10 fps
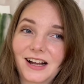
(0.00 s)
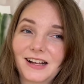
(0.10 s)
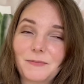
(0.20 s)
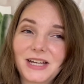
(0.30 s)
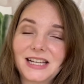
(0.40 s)

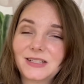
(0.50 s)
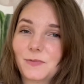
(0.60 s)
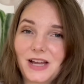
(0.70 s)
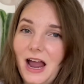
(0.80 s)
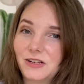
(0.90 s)
because
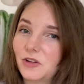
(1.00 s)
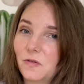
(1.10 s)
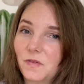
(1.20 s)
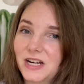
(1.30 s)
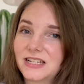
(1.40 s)
I
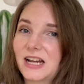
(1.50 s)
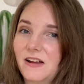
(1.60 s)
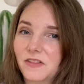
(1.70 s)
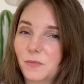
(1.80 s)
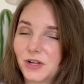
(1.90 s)
don't read a ton
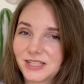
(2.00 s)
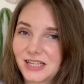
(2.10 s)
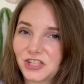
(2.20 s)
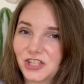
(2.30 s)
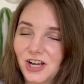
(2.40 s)
of the books
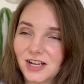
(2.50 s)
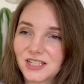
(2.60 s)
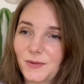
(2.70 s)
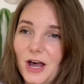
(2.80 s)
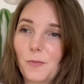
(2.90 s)
that she
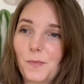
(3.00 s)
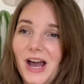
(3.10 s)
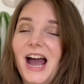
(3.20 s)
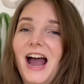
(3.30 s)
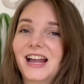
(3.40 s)
talks about,
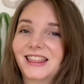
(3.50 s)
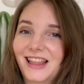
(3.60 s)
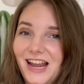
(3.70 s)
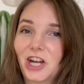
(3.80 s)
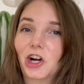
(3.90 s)
but I
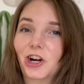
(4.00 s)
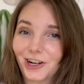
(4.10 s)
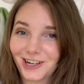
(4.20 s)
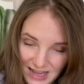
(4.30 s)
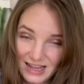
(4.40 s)
like
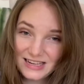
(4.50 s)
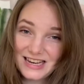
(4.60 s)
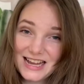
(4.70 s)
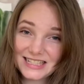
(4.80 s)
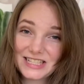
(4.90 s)
her.
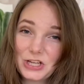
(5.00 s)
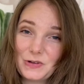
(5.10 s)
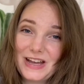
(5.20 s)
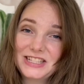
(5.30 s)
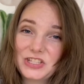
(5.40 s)
Next,
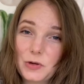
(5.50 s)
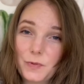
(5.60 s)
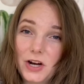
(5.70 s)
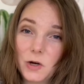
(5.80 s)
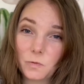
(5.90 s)
who has
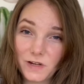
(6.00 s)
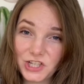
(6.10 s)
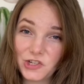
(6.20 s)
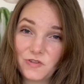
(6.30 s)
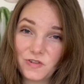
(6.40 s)
super
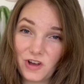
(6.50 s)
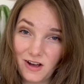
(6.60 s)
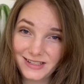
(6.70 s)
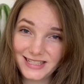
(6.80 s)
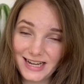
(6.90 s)
original
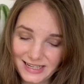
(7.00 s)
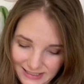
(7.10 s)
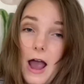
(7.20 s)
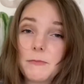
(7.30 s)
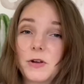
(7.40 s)
content?
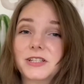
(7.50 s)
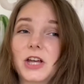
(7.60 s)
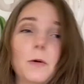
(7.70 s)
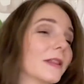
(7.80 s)
I'm going to go with